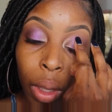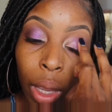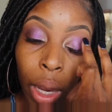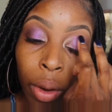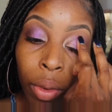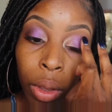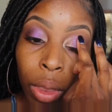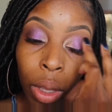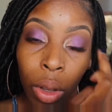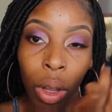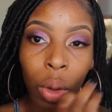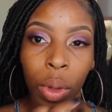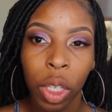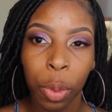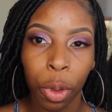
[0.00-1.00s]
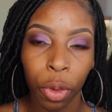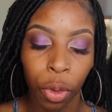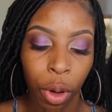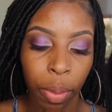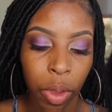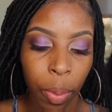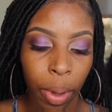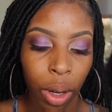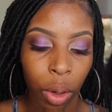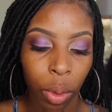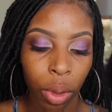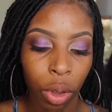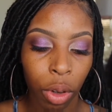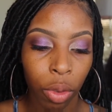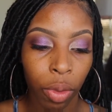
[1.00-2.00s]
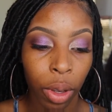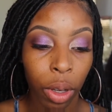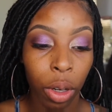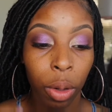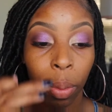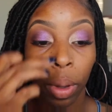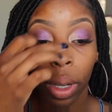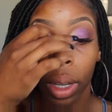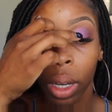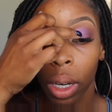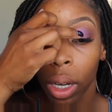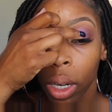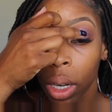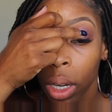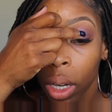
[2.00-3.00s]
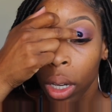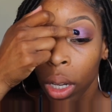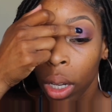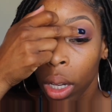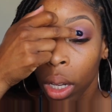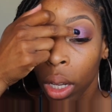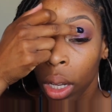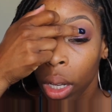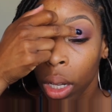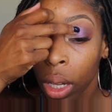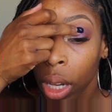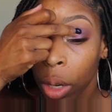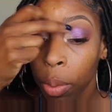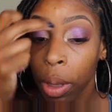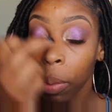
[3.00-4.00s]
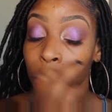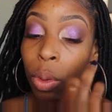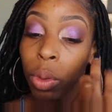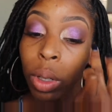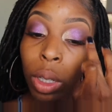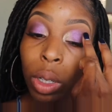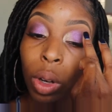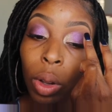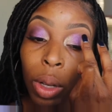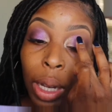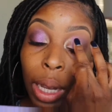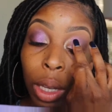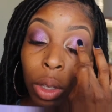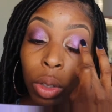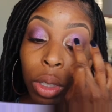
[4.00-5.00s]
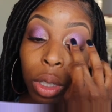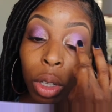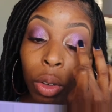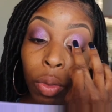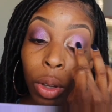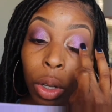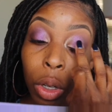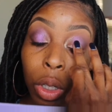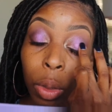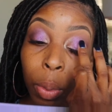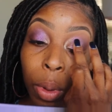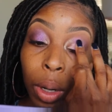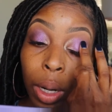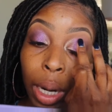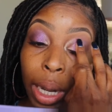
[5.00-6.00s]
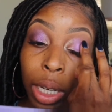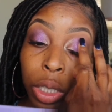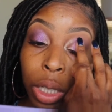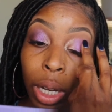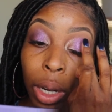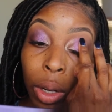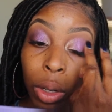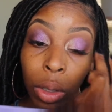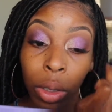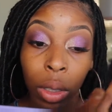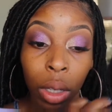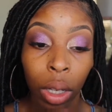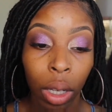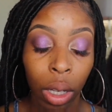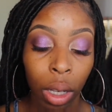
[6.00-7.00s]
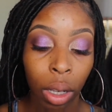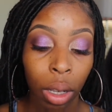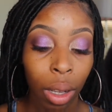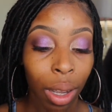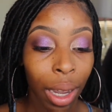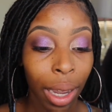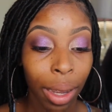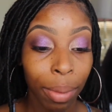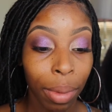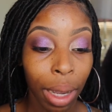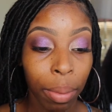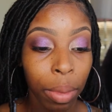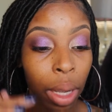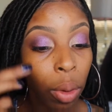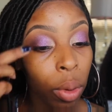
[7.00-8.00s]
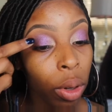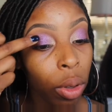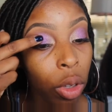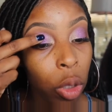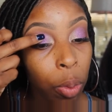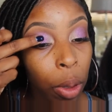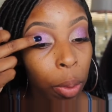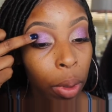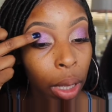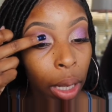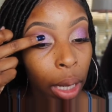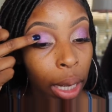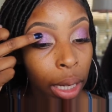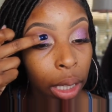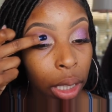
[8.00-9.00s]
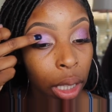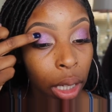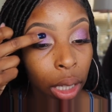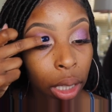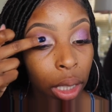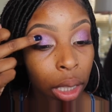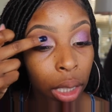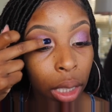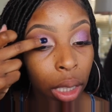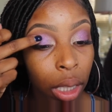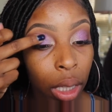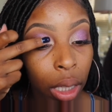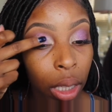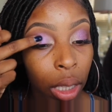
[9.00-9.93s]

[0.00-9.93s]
Everything always performs better with your finger, but a lot of people really don't like using their finger to put on eyeshadow. I'm not one of those people that likes this.